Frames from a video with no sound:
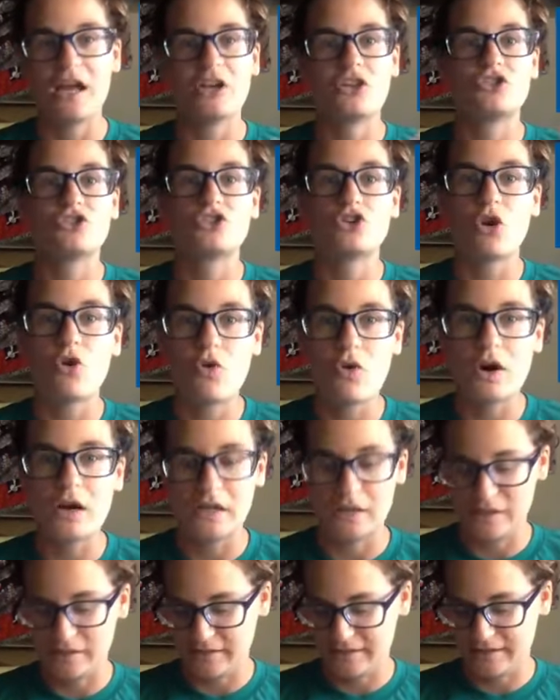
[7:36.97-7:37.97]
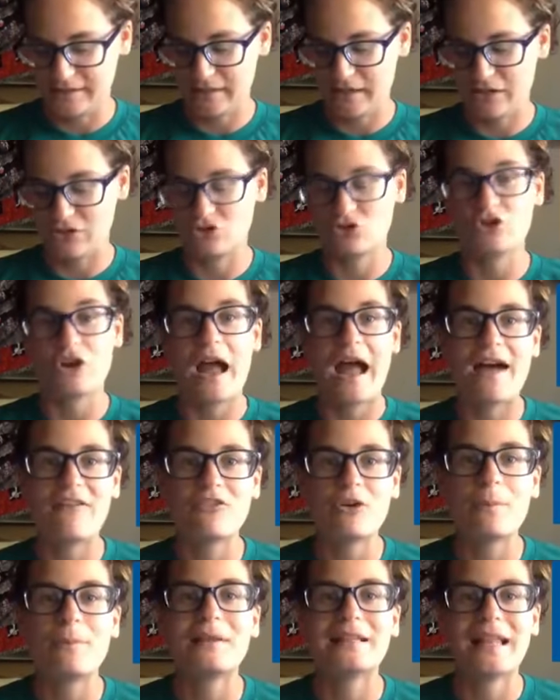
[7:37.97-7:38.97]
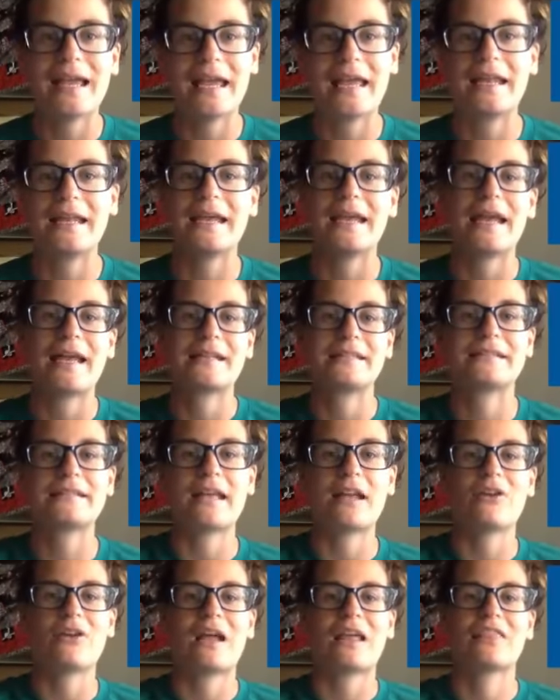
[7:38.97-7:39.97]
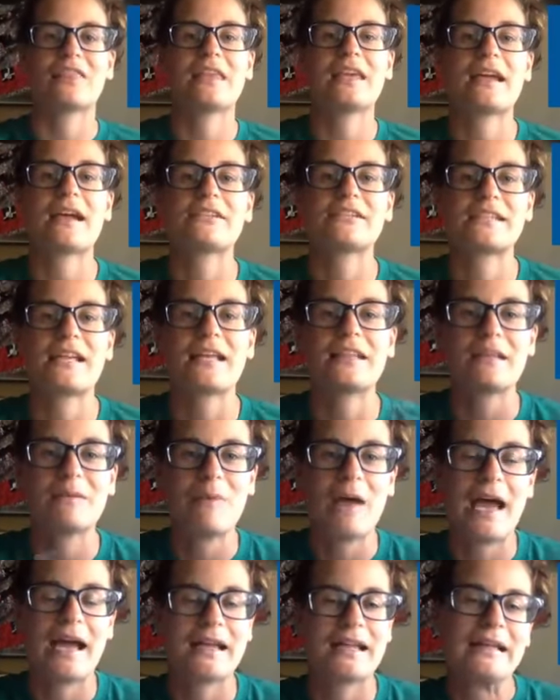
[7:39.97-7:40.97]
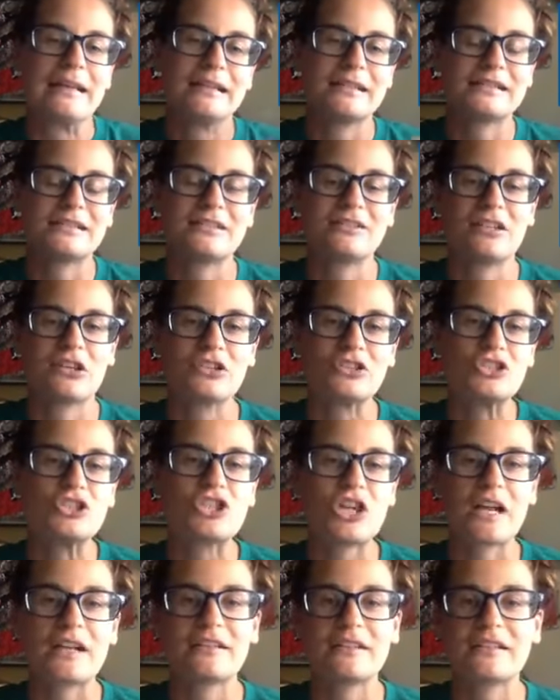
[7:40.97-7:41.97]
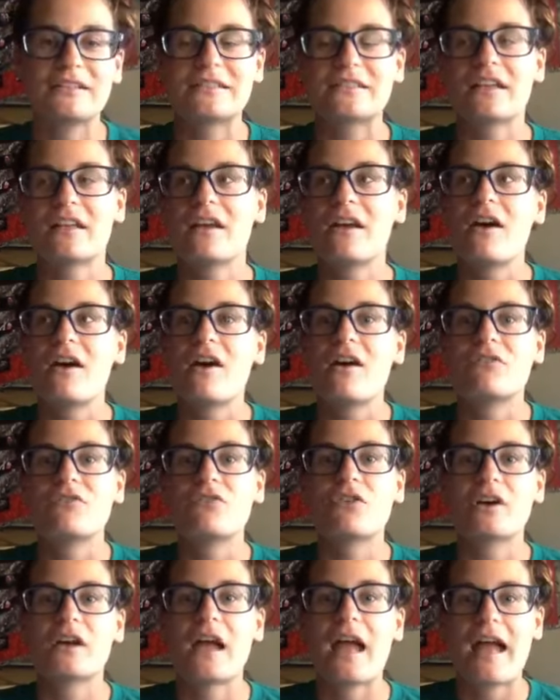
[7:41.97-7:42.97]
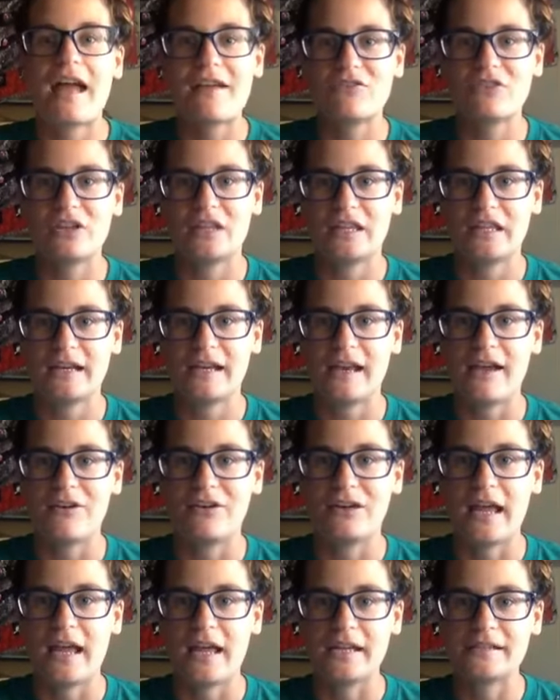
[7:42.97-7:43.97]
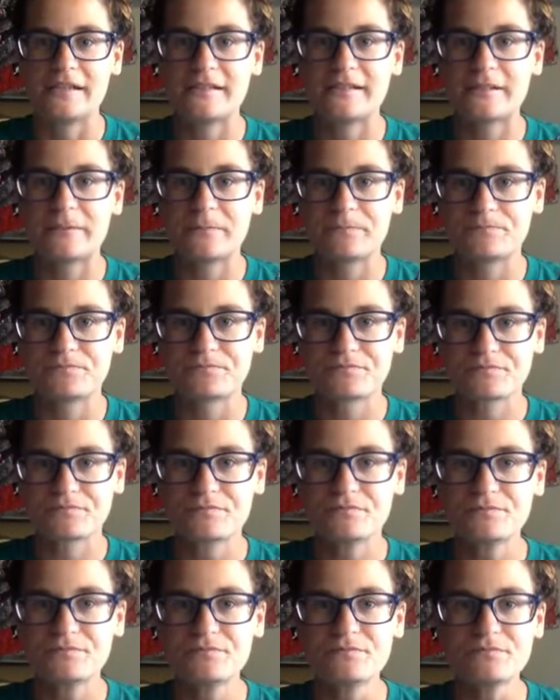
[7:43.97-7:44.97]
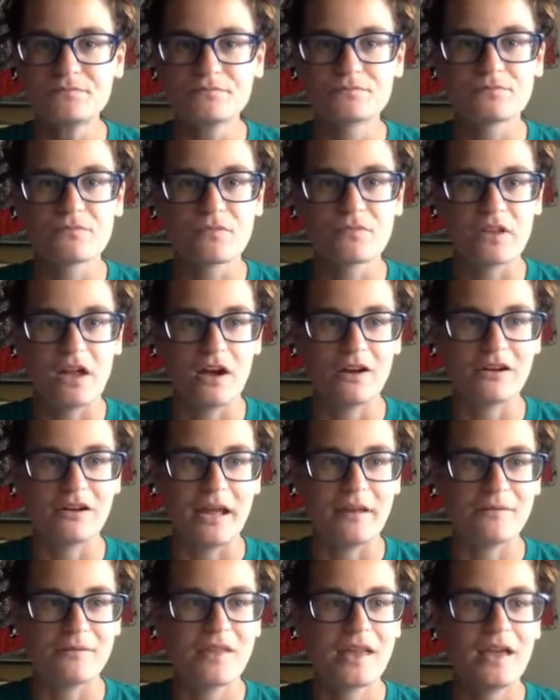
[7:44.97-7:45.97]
Chores, travel planning, etc. Think outside the packing list. There's checklists for everything nowadays. All right.